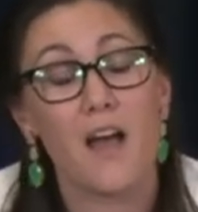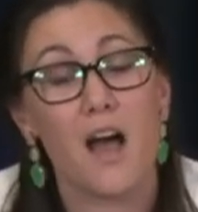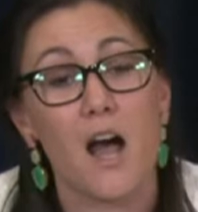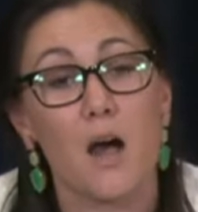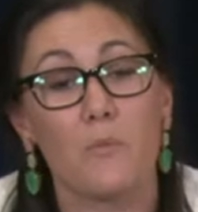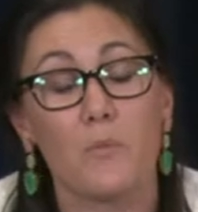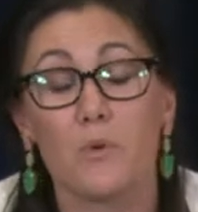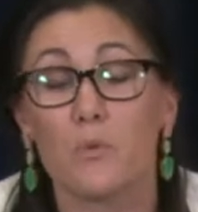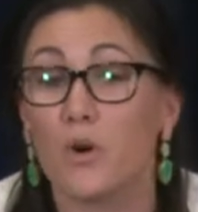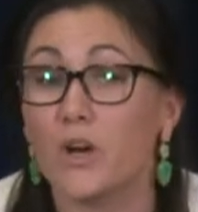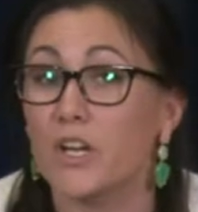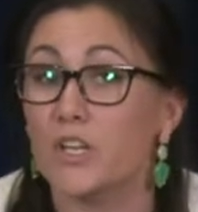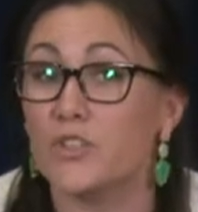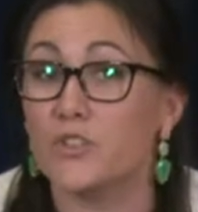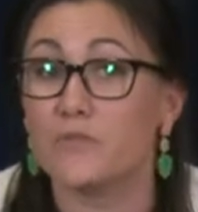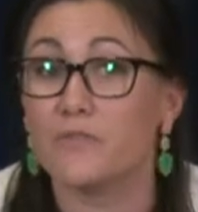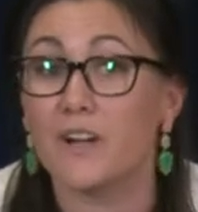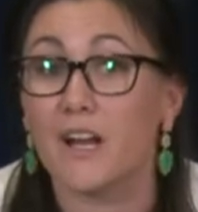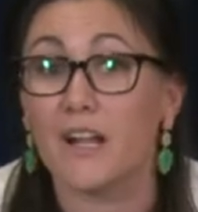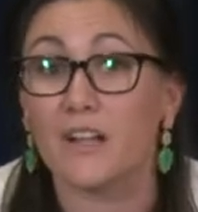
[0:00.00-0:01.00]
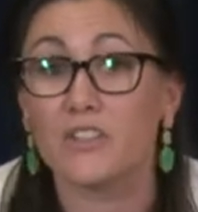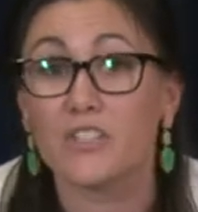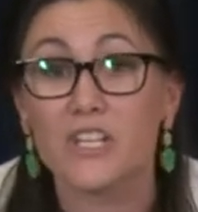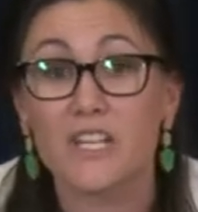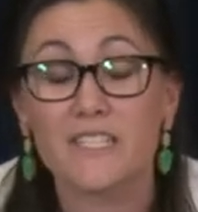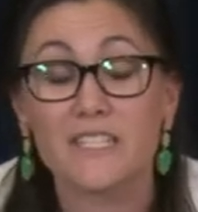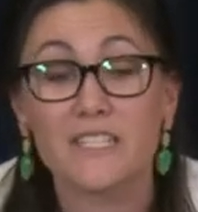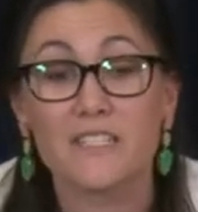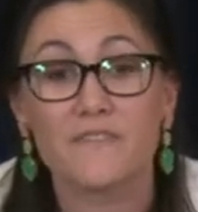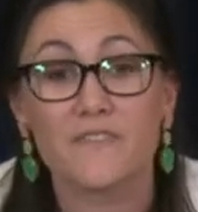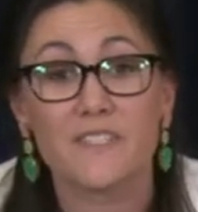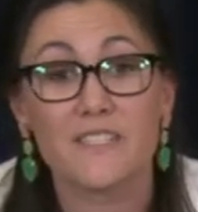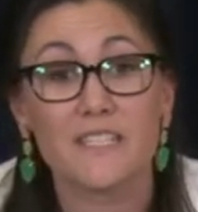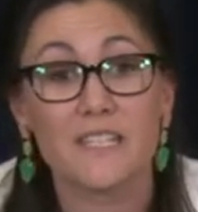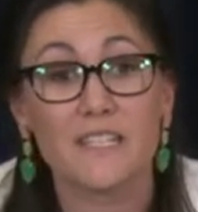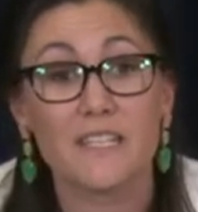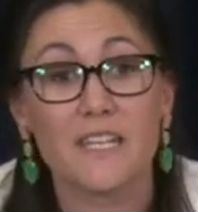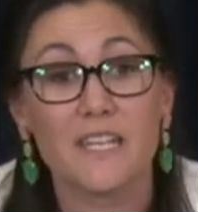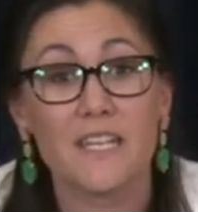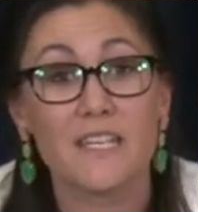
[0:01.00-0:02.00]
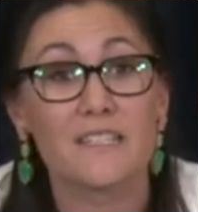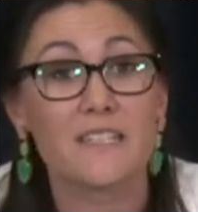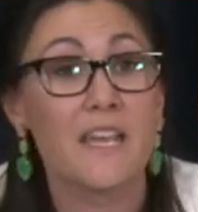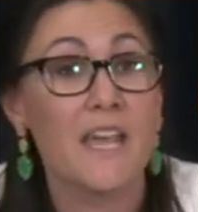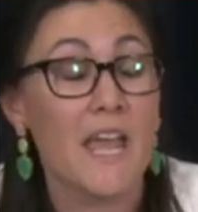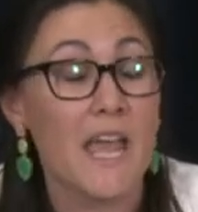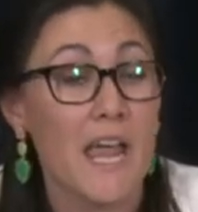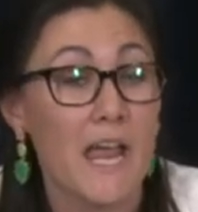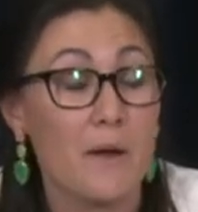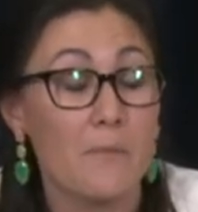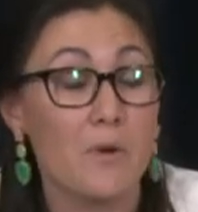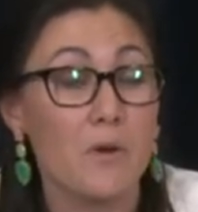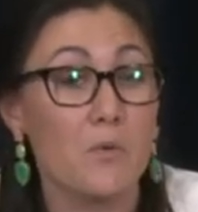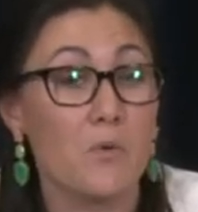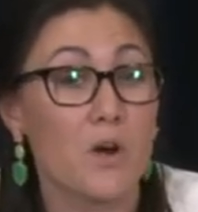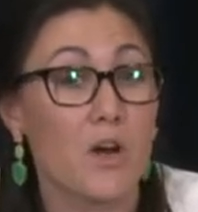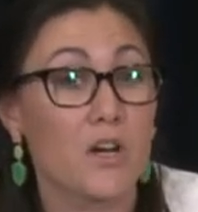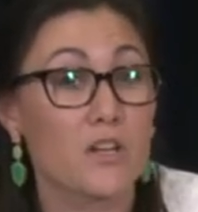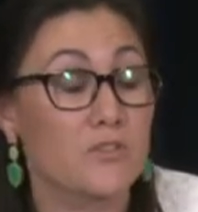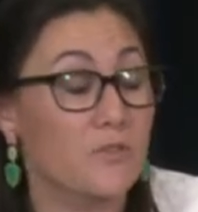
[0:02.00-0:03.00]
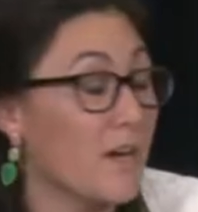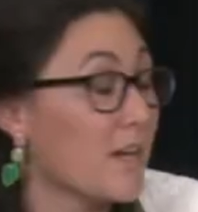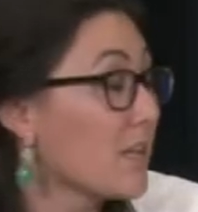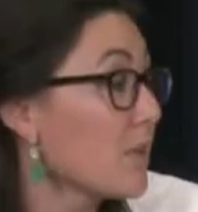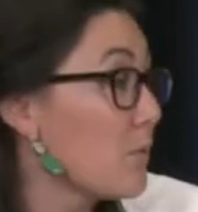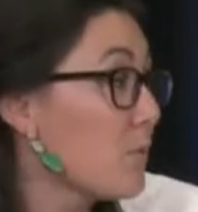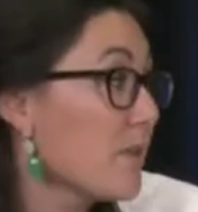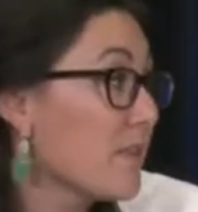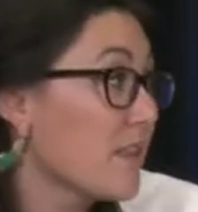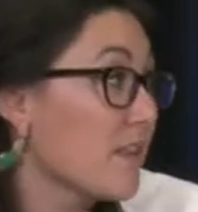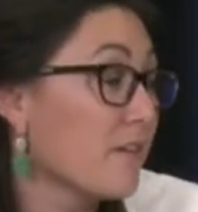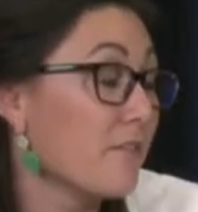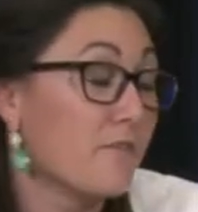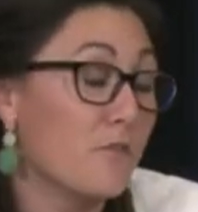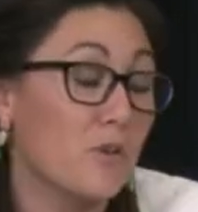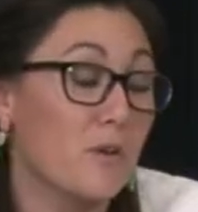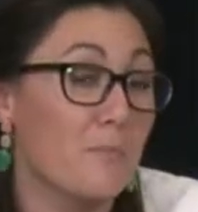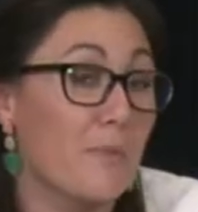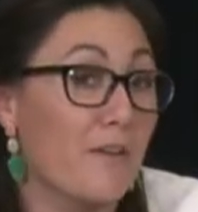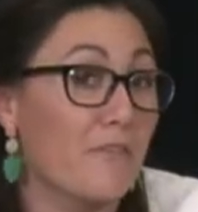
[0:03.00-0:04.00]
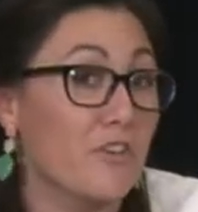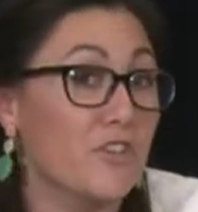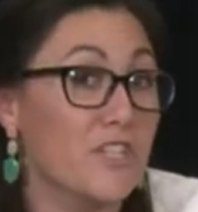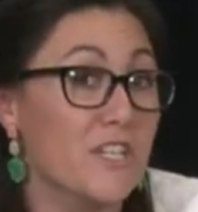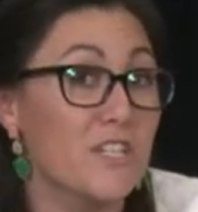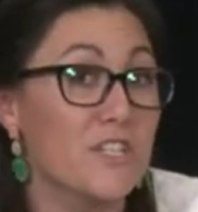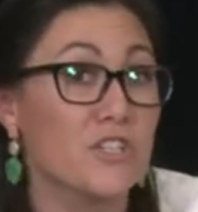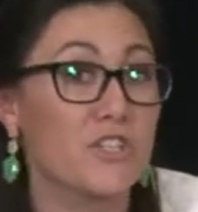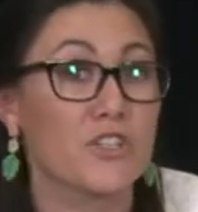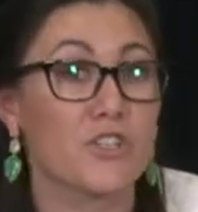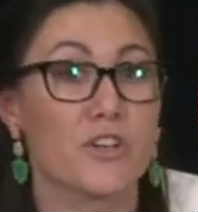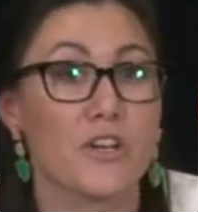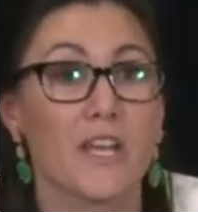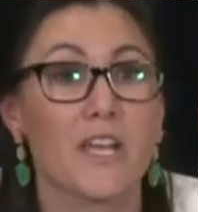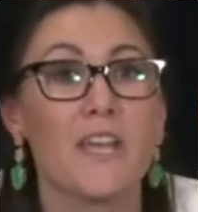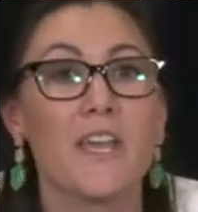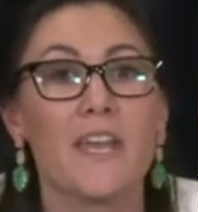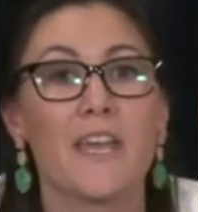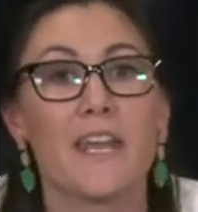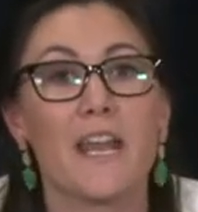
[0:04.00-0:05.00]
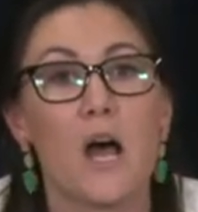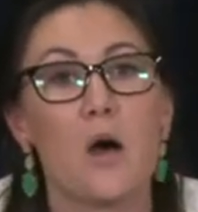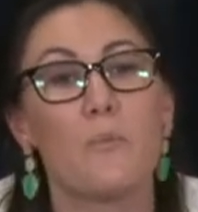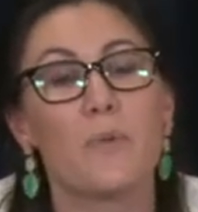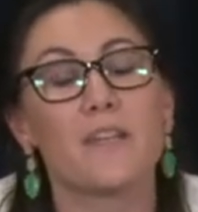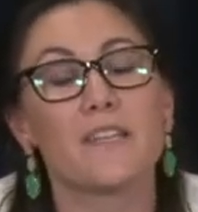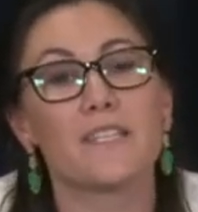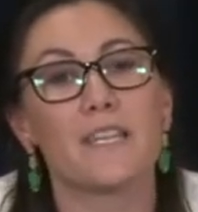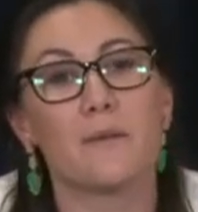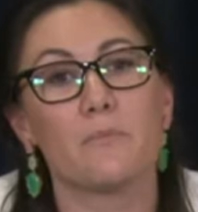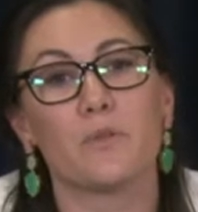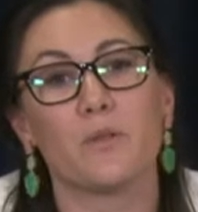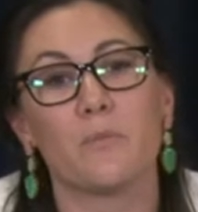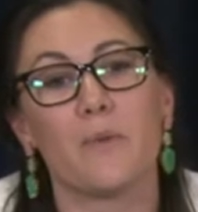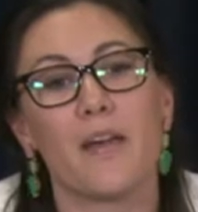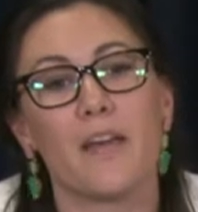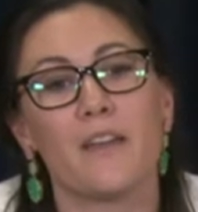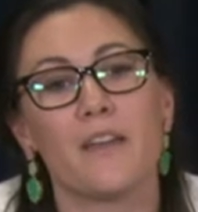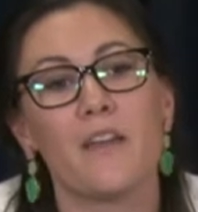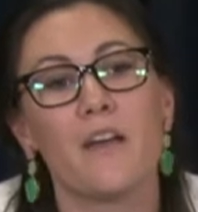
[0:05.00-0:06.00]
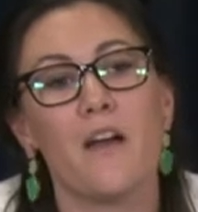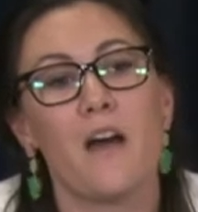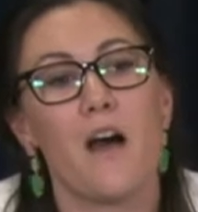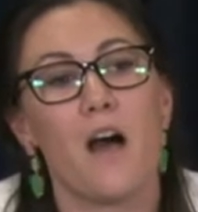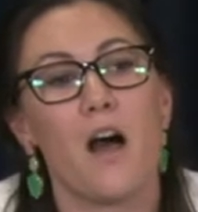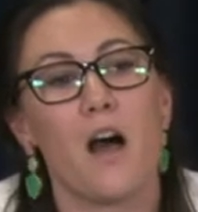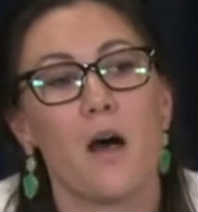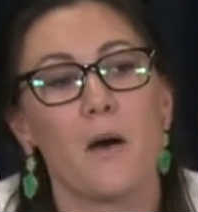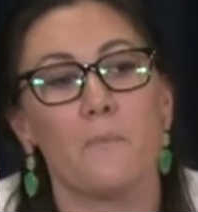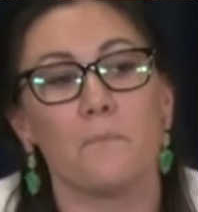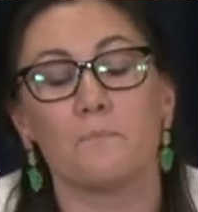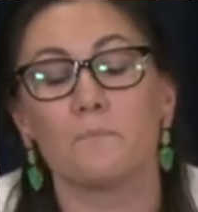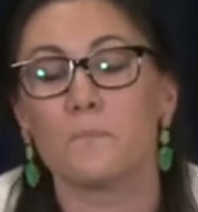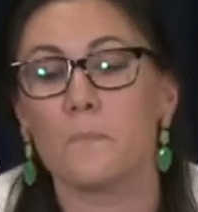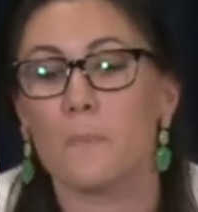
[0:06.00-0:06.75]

Um, we work in juvenile justice facilities, and we work directly with the food and beverage industry in helping to implement um,